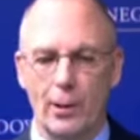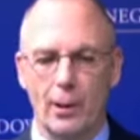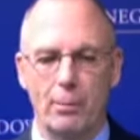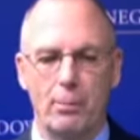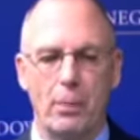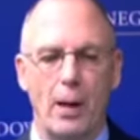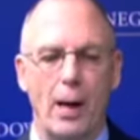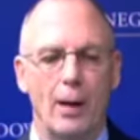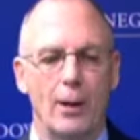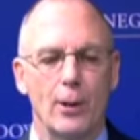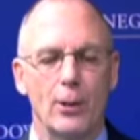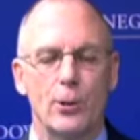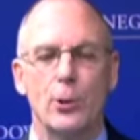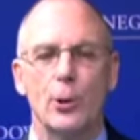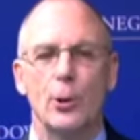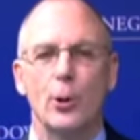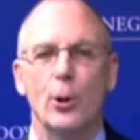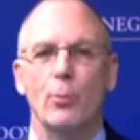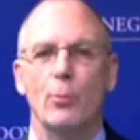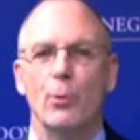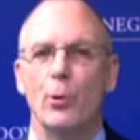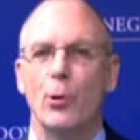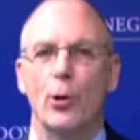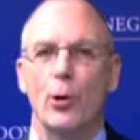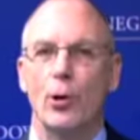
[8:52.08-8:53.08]
policy
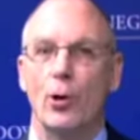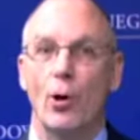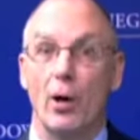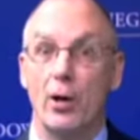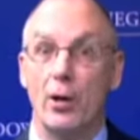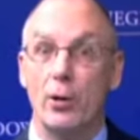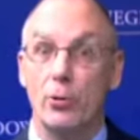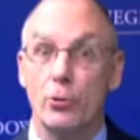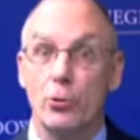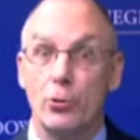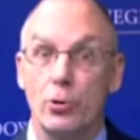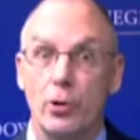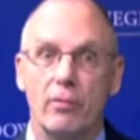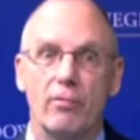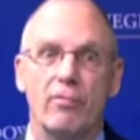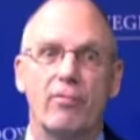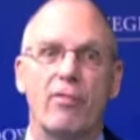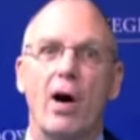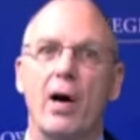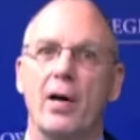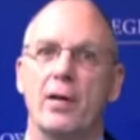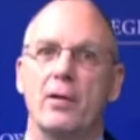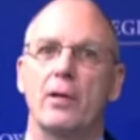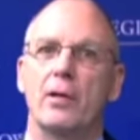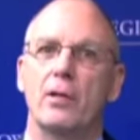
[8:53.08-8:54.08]
community on interesting
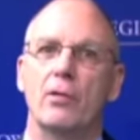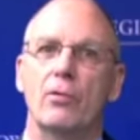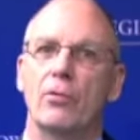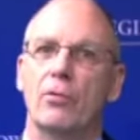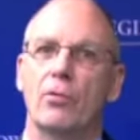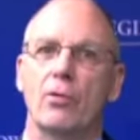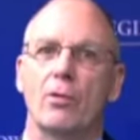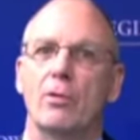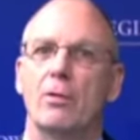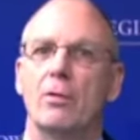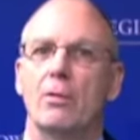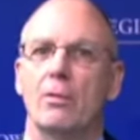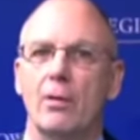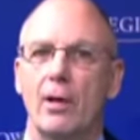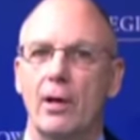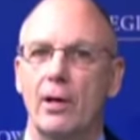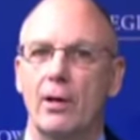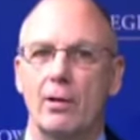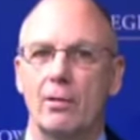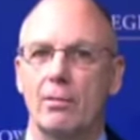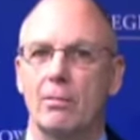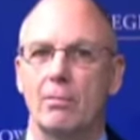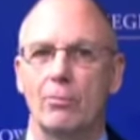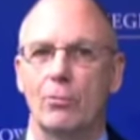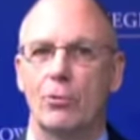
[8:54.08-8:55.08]
findings, and they
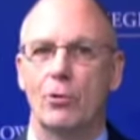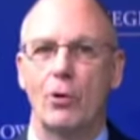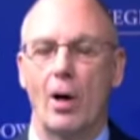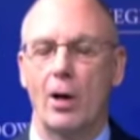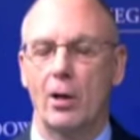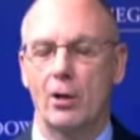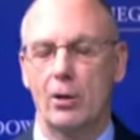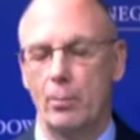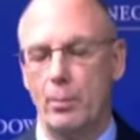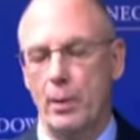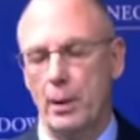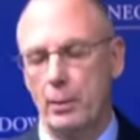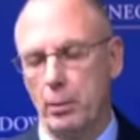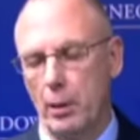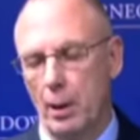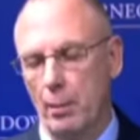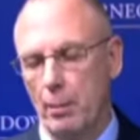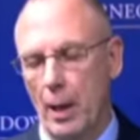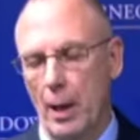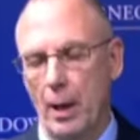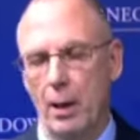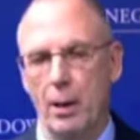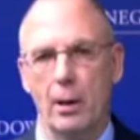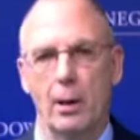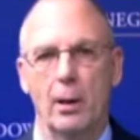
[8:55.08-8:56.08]
can talk to people
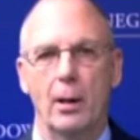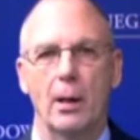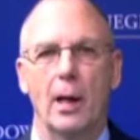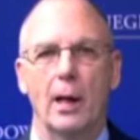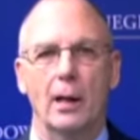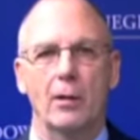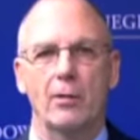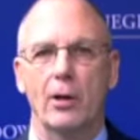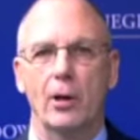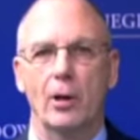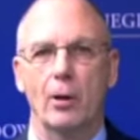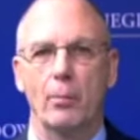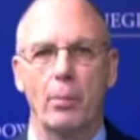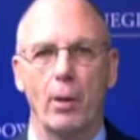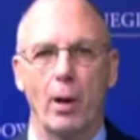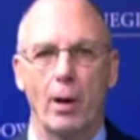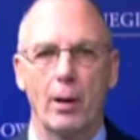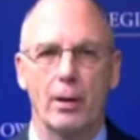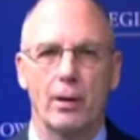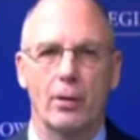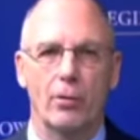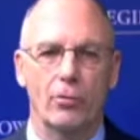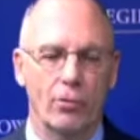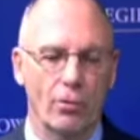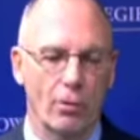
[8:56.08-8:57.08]
about it at cocktail
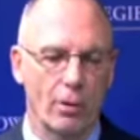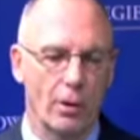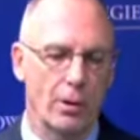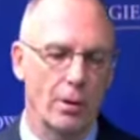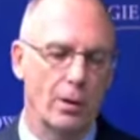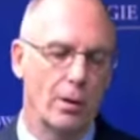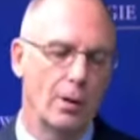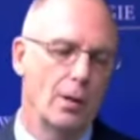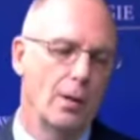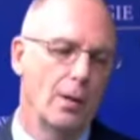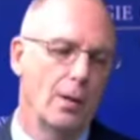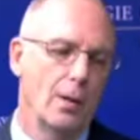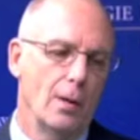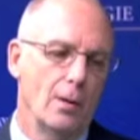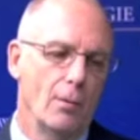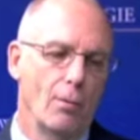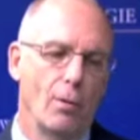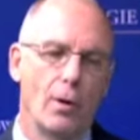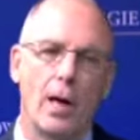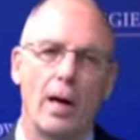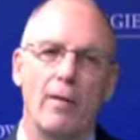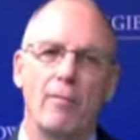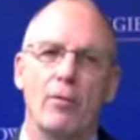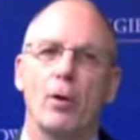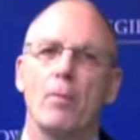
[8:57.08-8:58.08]
parties or
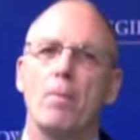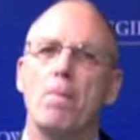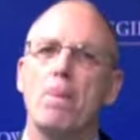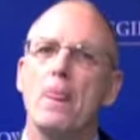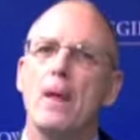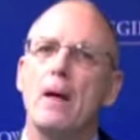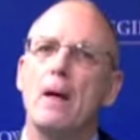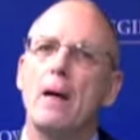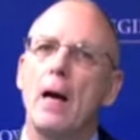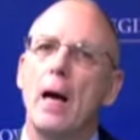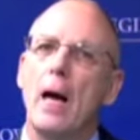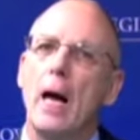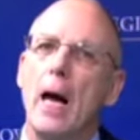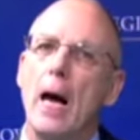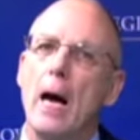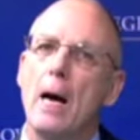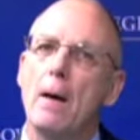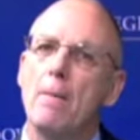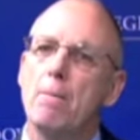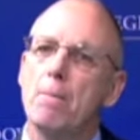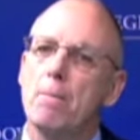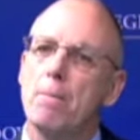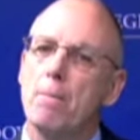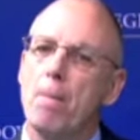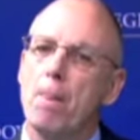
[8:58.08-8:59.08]
whatever.
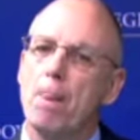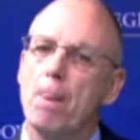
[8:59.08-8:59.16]
And